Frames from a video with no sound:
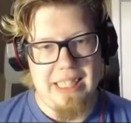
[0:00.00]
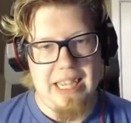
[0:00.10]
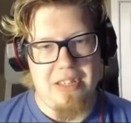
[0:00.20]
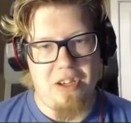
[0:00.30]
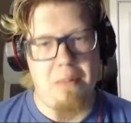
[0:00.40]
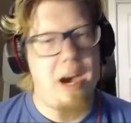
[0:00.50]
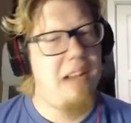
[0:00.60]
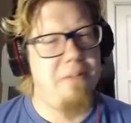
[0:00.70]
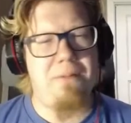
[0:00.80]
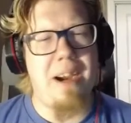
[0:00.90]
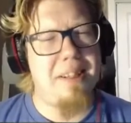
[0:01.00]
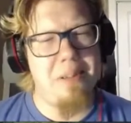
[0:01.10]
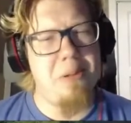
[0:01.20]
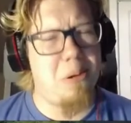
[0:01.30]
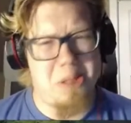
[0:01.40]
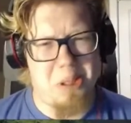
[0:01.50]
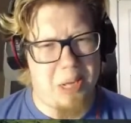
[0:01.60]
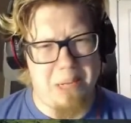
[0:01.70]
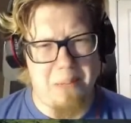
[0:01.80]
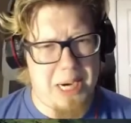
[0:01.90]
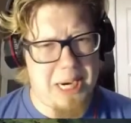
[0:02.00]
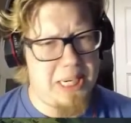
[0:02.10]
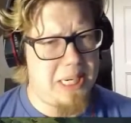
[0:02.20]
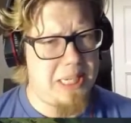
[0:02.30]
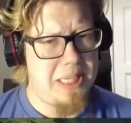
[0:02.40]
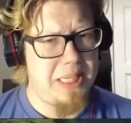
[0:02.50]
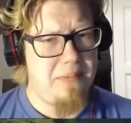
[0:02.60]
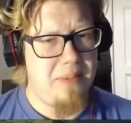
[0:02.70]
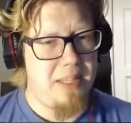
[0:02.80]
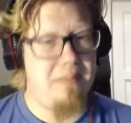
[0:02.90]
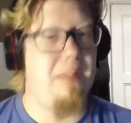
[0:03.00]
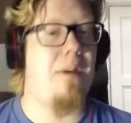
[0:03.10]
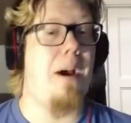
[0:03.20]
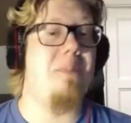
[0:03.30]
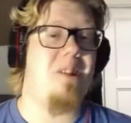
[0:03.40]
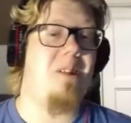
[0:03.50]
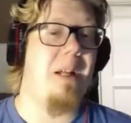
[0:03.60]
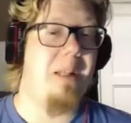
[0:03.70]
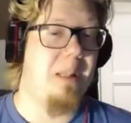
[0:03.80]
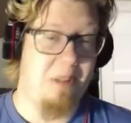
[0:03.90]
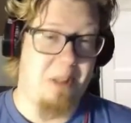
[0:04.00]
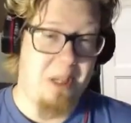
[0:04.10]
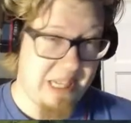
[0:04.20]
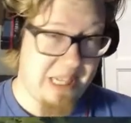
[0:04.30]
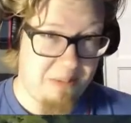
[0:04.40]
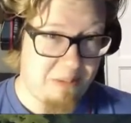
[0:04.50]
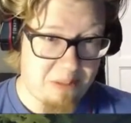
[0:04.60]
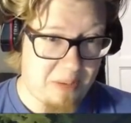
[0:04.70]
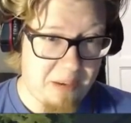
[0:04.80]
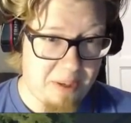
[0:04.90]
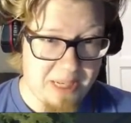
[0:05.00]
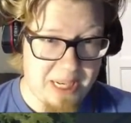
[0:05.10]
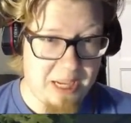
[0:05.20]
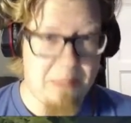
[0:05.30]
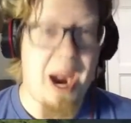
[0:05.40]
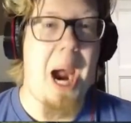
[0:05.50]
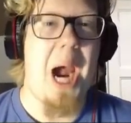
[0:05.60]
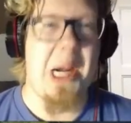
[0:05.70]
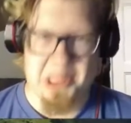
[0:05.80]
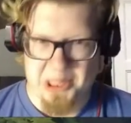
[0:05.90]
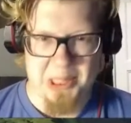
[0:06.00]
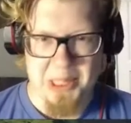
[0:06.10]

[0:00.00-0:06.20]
You motherfucker. You don't stun me. Even if I'm stunning looking, I don't want to brag about that, I'm Axe.